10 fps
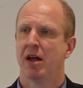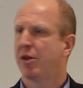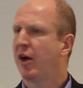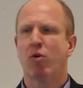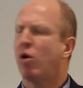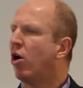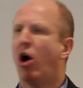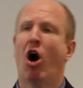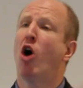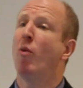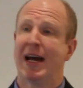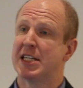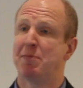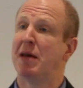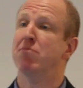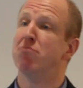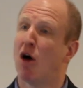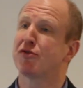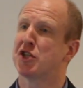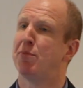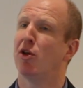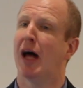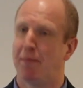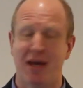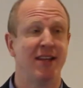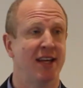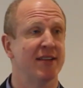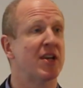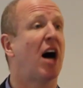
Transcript: There will always be multiple opinions